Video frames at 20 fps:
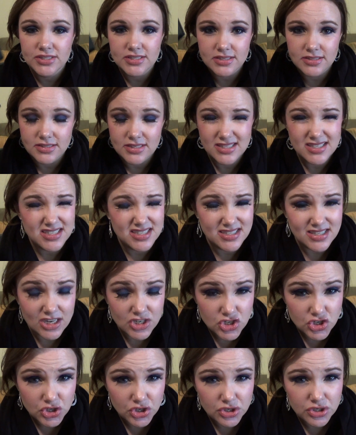since this is
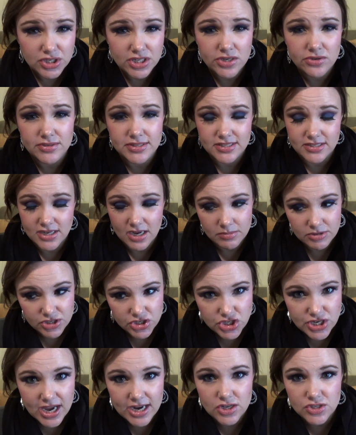such a good deal, it's double the
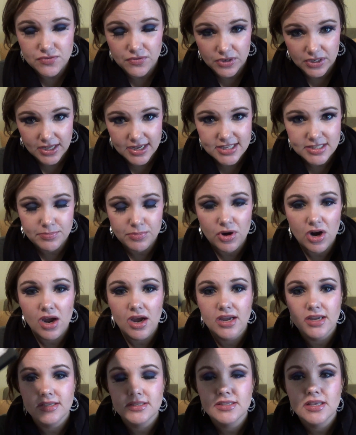shadows for less
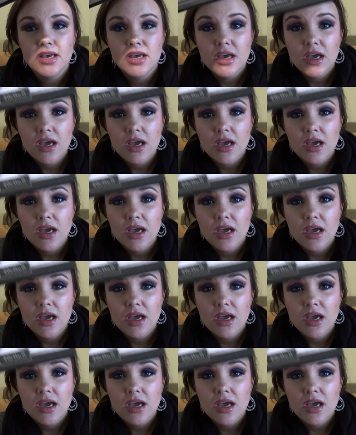price,